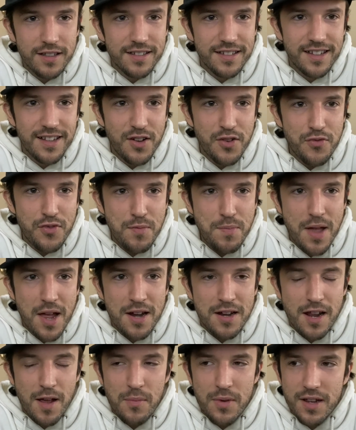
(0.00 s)
of a
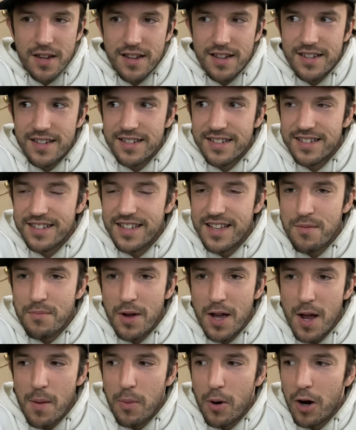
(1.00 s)
pandemic in
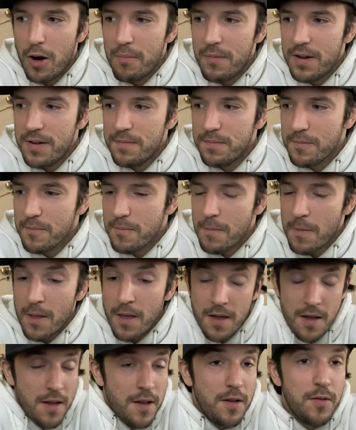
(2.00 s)
my apartment.
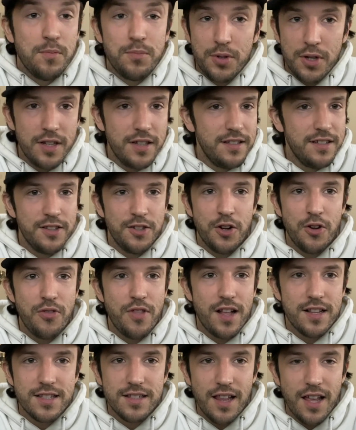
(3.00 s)
But
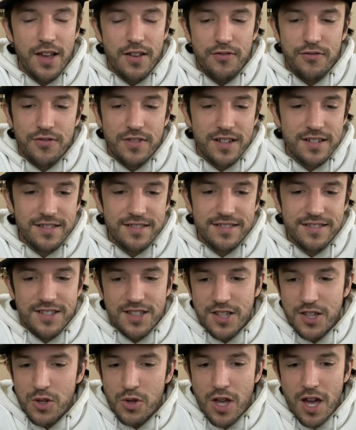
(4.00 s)
that's life,
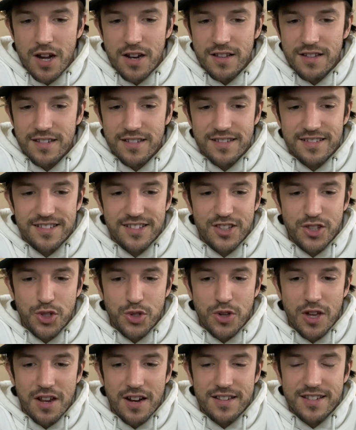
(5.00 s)
and you
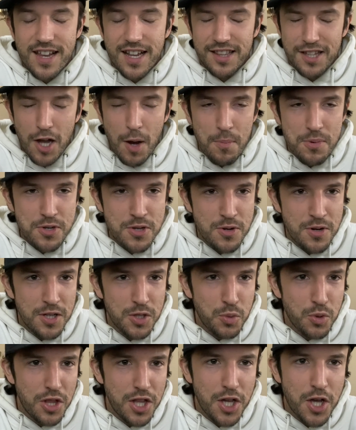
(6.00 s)
gotta take the
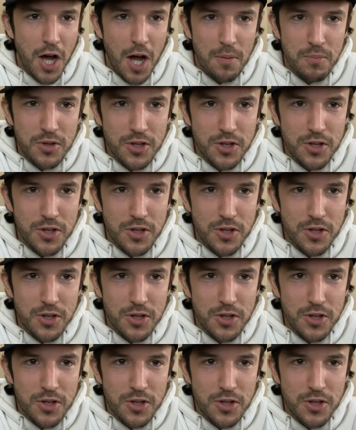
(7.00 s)
opportunities where they come.